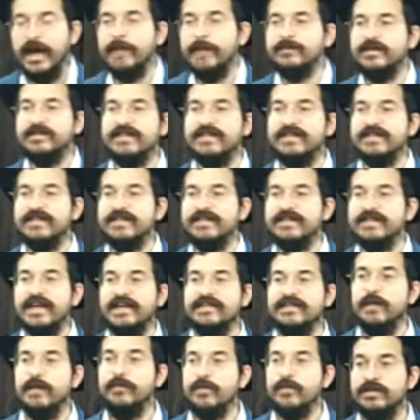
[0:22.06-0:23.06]
times of the Second
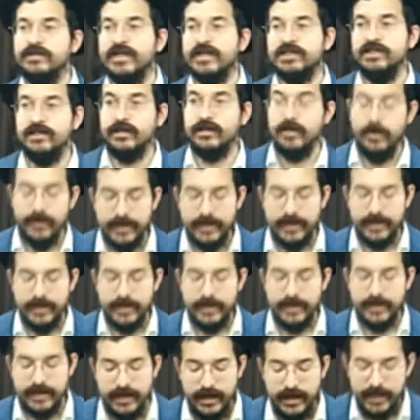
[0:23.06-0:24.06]
Temple was actually the
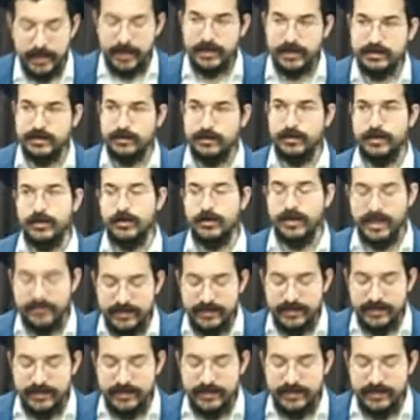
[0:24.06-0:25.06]
Kohen, because there were no
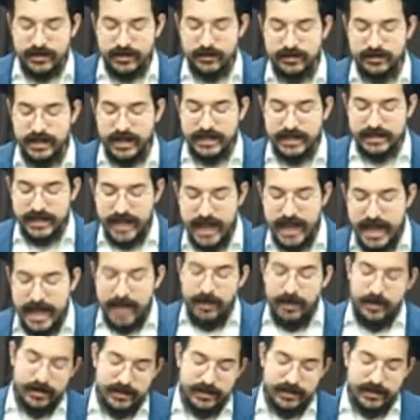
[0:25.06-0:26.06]
Levis those days,
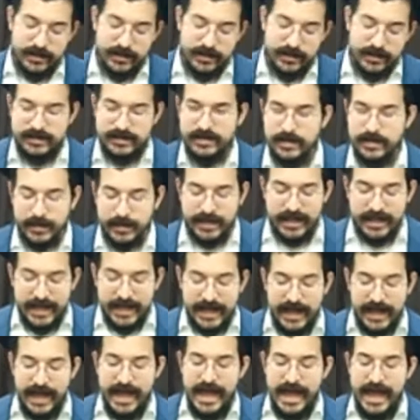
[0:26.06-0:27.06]
or at least in the
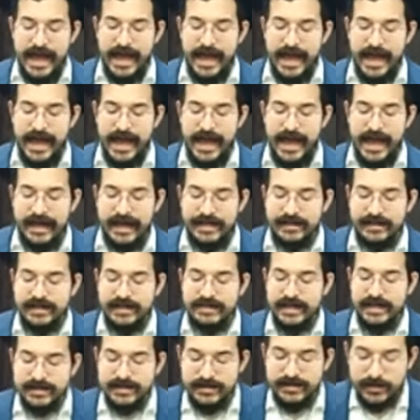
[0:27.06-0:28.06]
beginning. And it
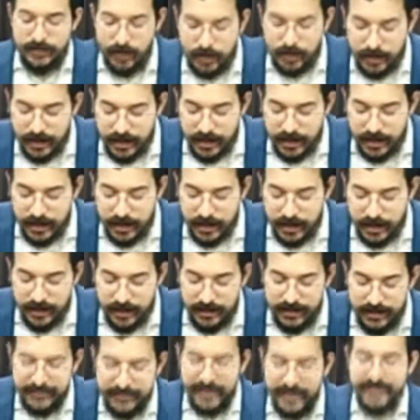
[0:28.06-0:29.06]
says in the Torah
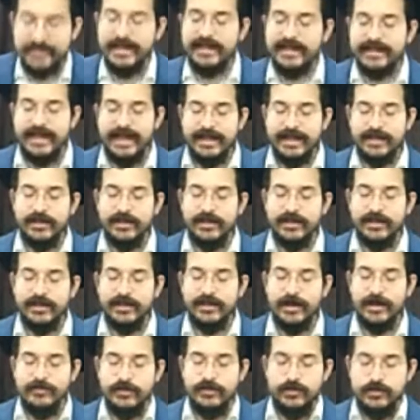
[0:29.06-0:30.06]
that the tenth
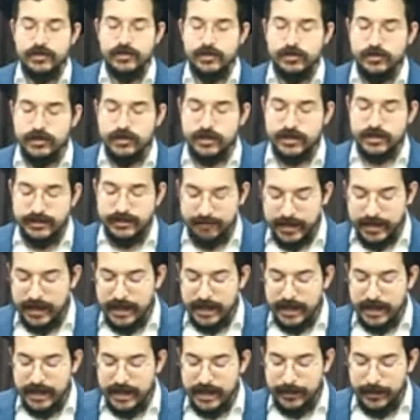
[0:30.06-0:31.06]
of the Jewish
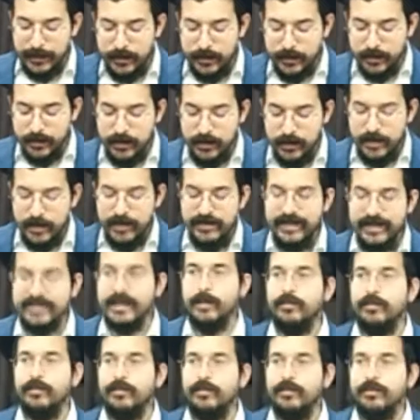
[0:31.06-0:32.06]
people that
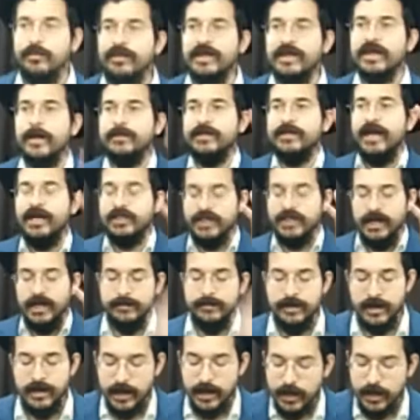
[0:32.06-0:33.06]
they bring up to
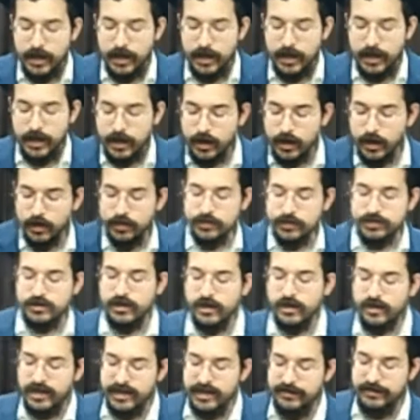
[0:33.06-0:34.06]
Hashem goes to
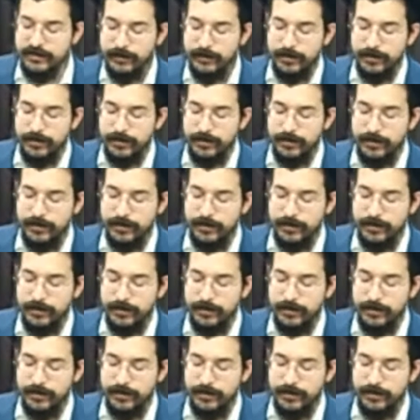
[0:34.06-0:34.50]
the Levi.